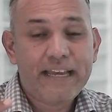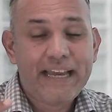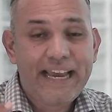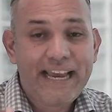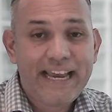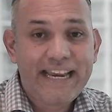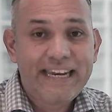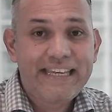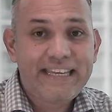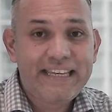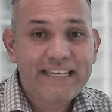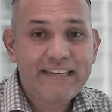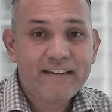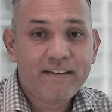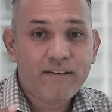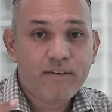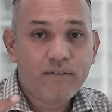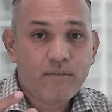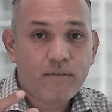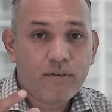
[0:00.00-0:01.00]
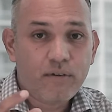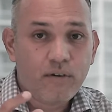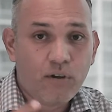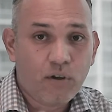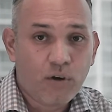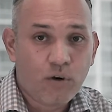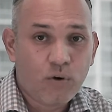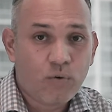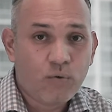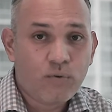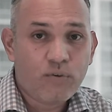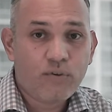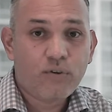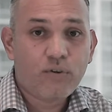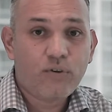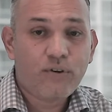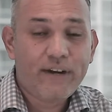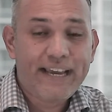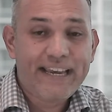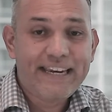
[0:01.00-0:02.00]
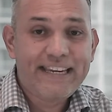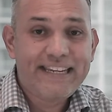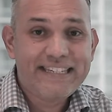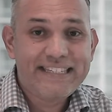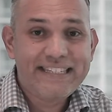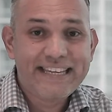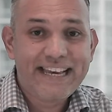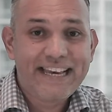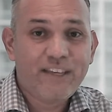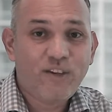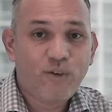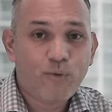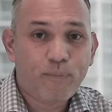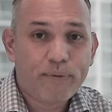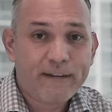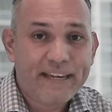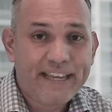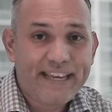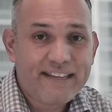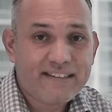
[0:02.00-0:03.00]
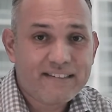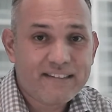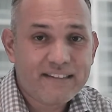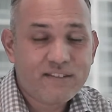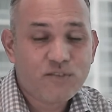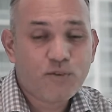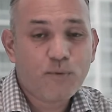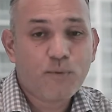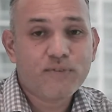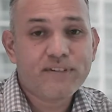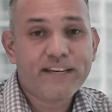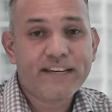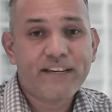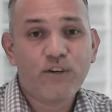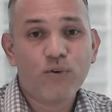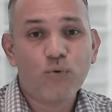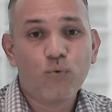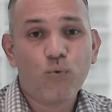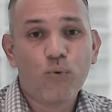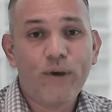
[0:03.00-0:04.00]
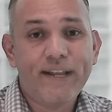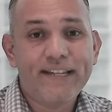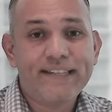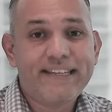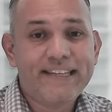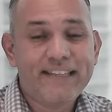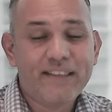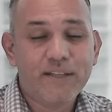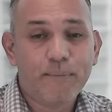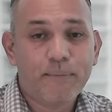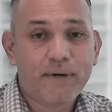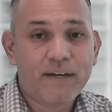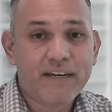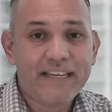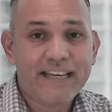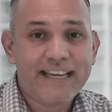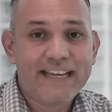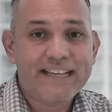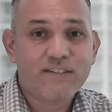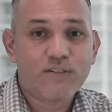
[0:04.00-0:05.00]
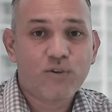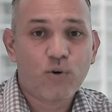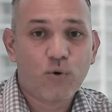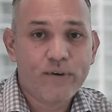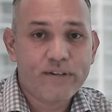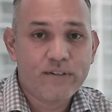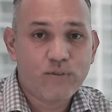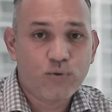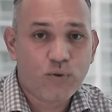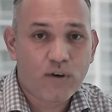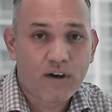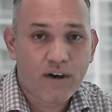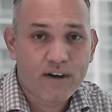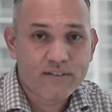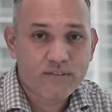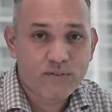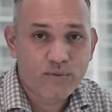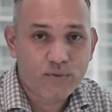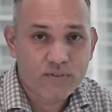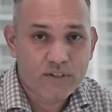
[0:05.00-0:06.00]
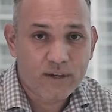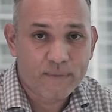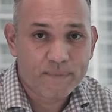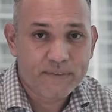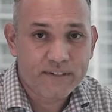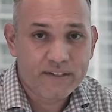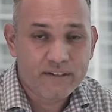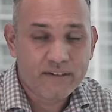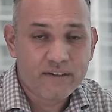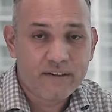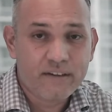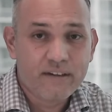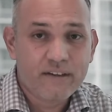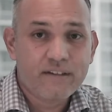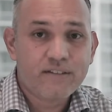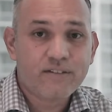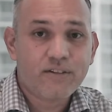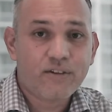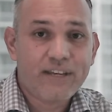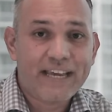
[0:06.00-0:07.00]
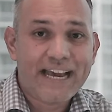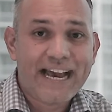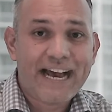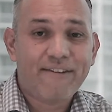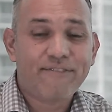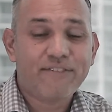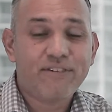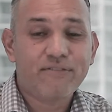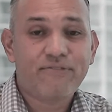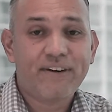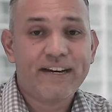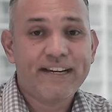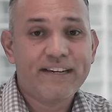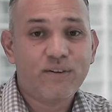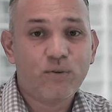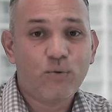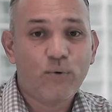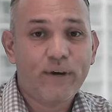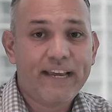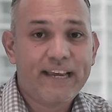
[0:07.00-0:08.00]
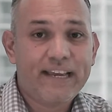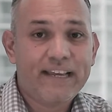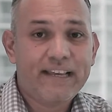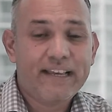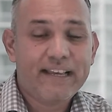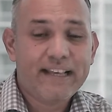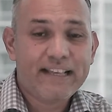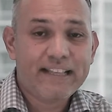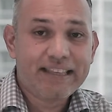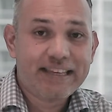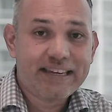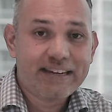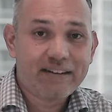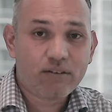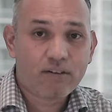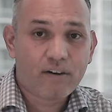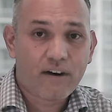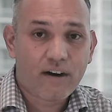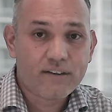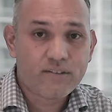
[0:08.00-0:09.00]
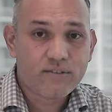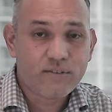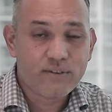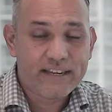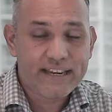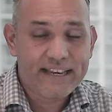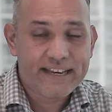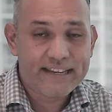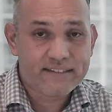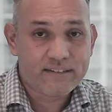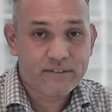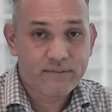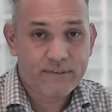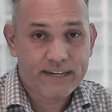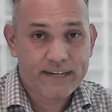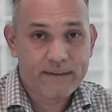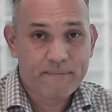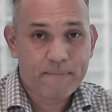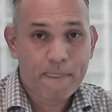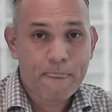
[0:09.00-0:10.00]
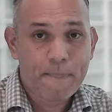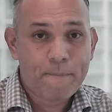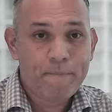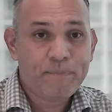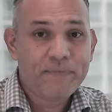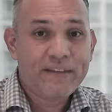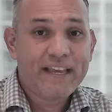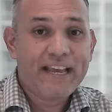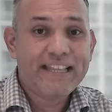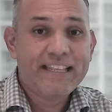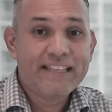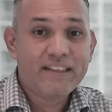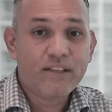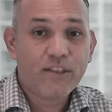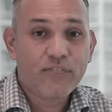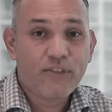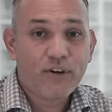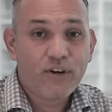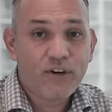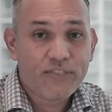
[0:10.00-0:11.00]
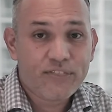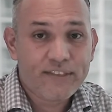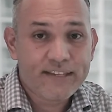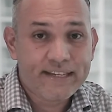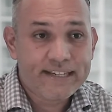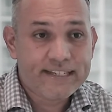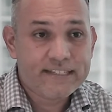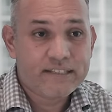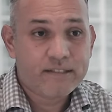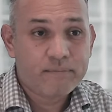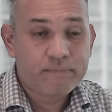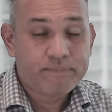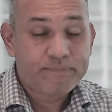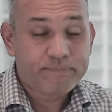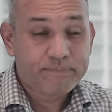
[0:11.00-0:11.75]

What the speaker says: any loan or any debt you place, it's almost like you're renting the money. It's going to cost you something. So you have to find a way that it'll cost you less, right? And then the third thing is,